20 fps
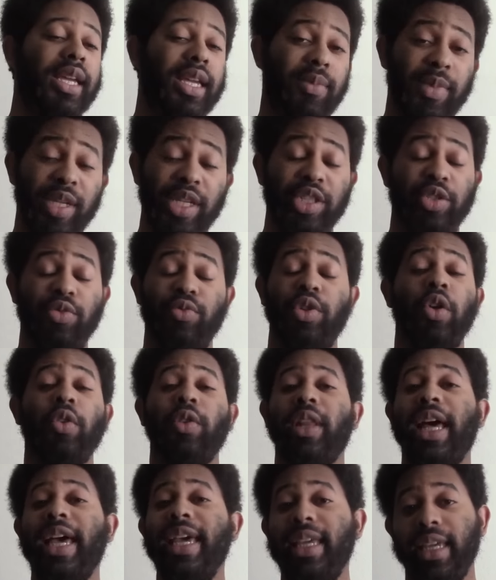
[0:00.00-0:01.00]
It means you
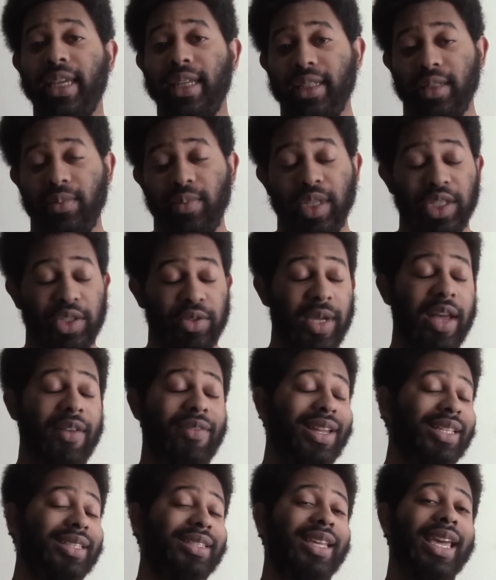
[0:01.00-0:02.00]
don't like it. It means you
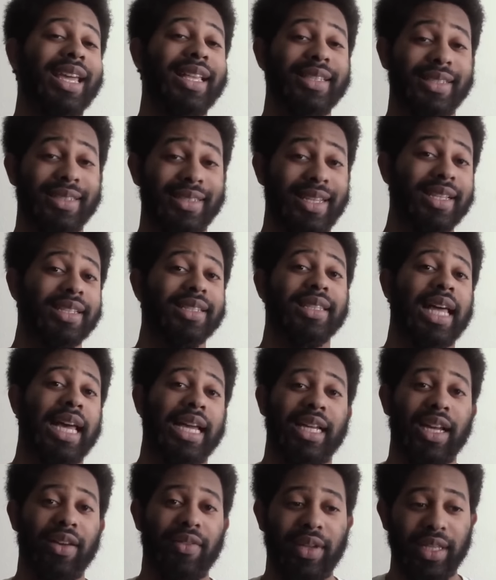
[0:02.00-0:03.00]
have an intense
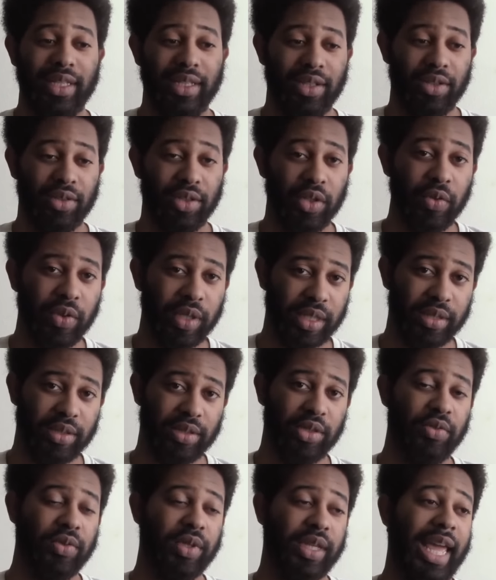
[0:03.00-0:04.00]
dislike of it. You can
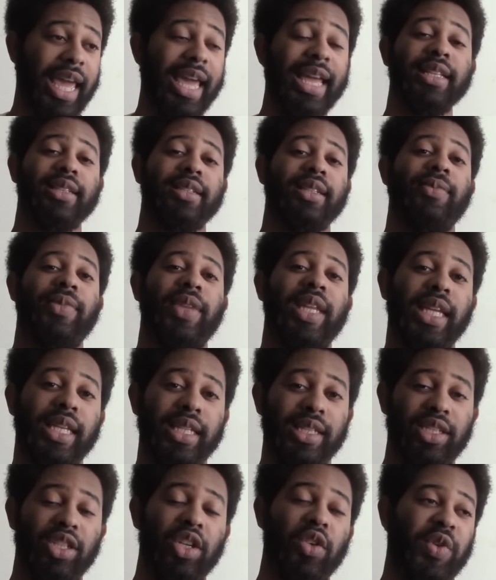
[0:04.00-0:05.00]
hate something
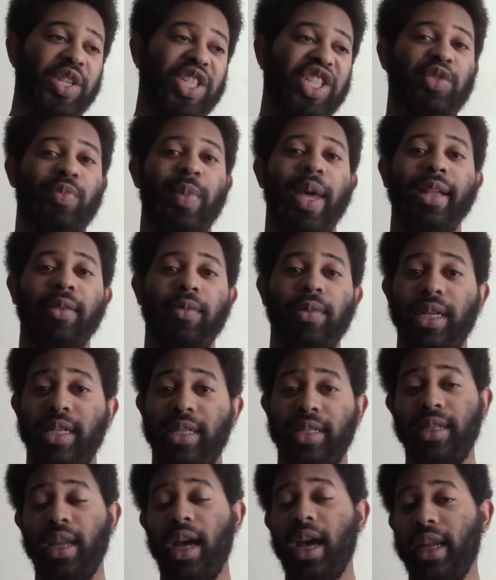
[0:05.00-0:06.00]
and still respect what
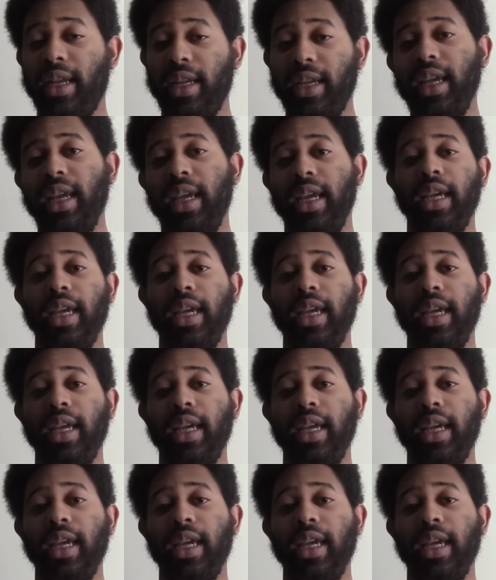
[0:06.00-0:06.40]
it's done.